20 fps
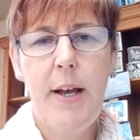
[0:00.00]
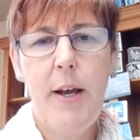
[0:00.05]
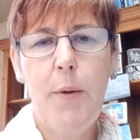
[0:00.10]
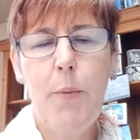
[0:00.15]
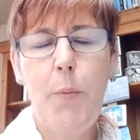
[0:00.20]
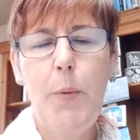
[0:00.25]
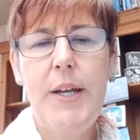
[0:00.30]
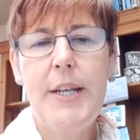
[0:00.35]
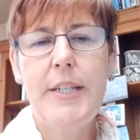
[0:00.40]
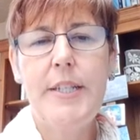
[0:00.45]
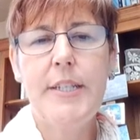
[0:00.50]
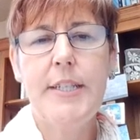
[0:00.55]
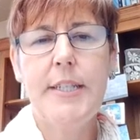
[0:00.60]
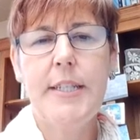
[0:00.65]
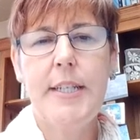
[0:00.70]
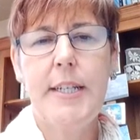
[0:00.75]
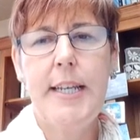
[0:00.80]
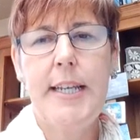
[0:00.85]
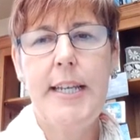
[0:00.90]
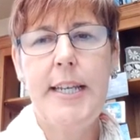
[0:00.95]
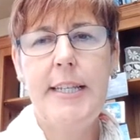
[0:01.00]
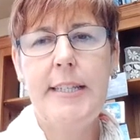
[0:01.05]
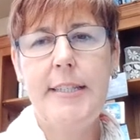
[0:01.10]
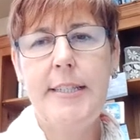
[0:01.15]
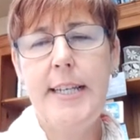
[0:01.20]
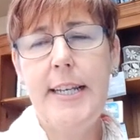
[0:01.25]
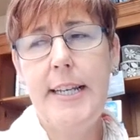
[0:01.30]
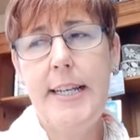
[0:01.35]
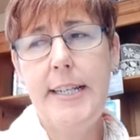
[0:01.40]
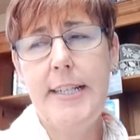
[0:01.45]
which is,
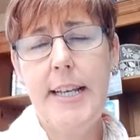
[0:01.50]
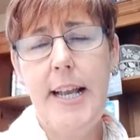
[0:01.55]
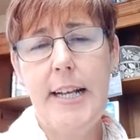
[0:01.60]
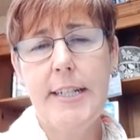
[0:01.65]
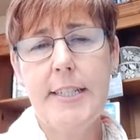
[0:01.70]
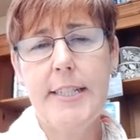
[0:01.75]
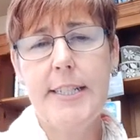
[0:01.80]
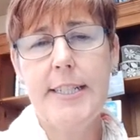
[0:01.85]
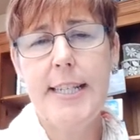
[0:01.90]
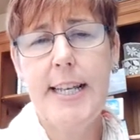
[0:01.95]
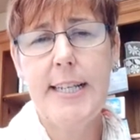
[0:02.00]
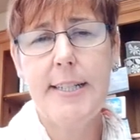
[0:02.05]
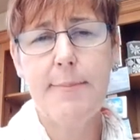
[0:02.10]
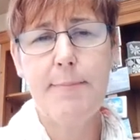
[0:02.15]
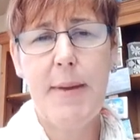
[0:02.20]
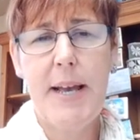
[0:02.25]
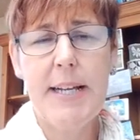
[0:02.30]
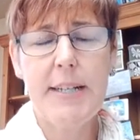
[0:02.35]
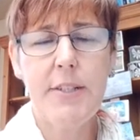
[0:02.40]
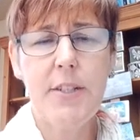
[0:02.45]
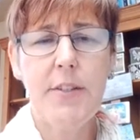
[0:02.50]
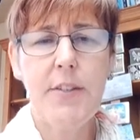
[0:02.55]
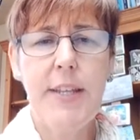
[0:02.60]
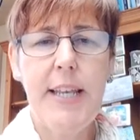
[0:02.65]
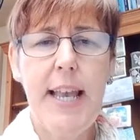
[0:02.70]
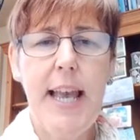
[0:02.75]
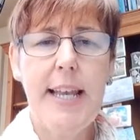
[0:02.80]
it actually dates back to the